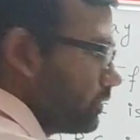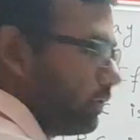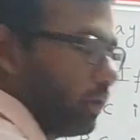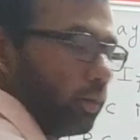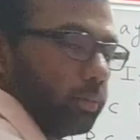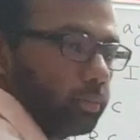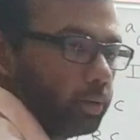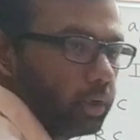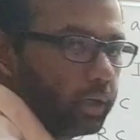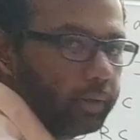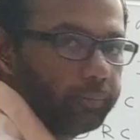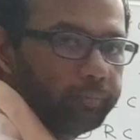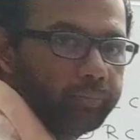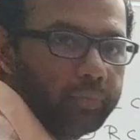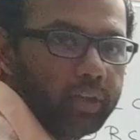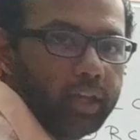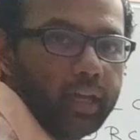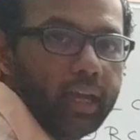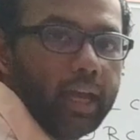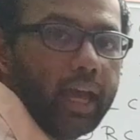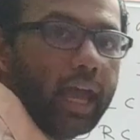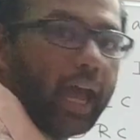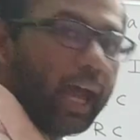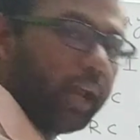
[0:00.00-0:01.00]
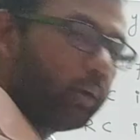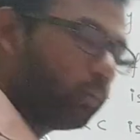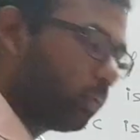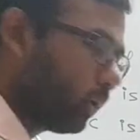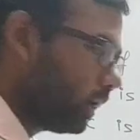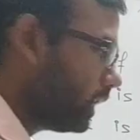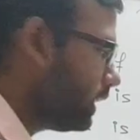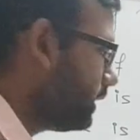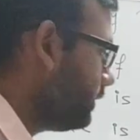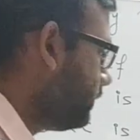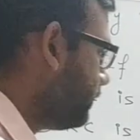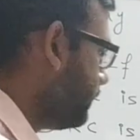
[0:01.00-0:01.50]
formula. And
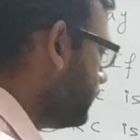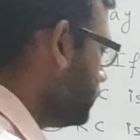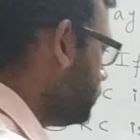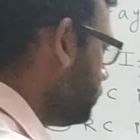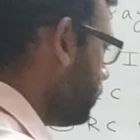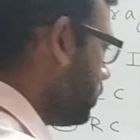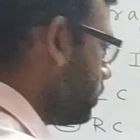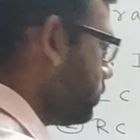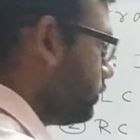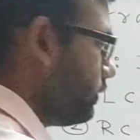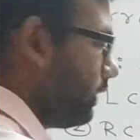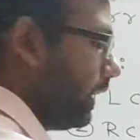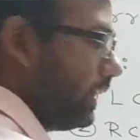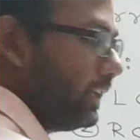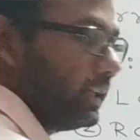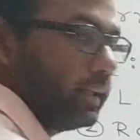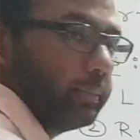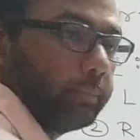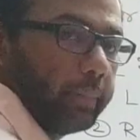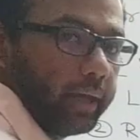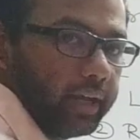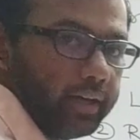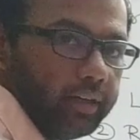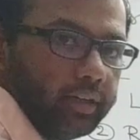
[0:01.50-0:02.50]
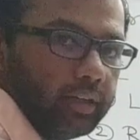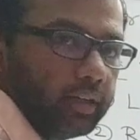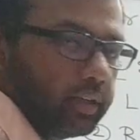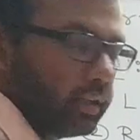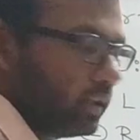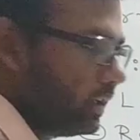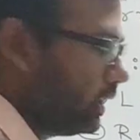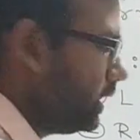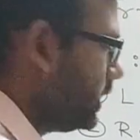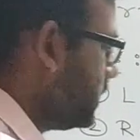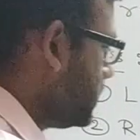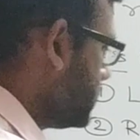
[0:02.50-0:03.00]
what if you want to find the parent?
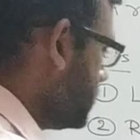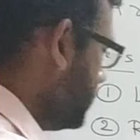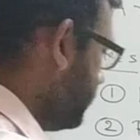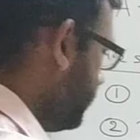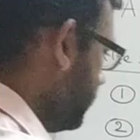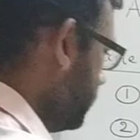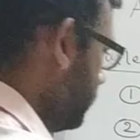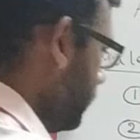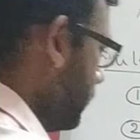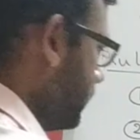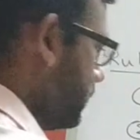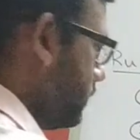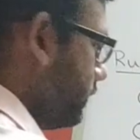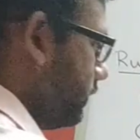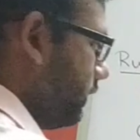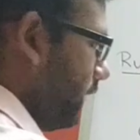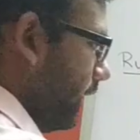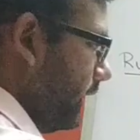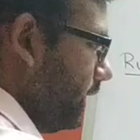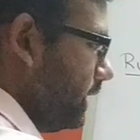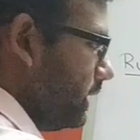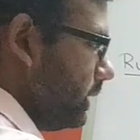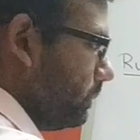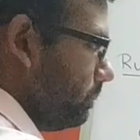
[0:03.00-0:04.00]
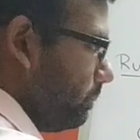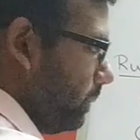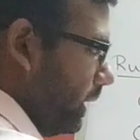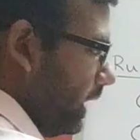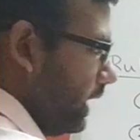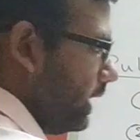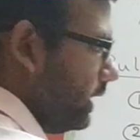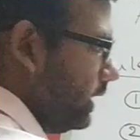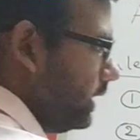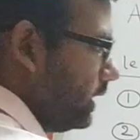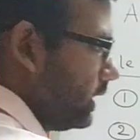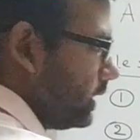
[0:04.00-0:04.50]
So if you want to find the
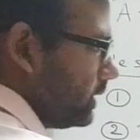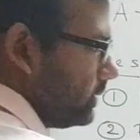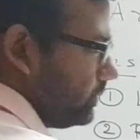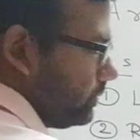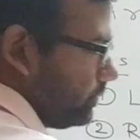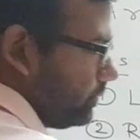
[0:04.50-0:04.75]
parent,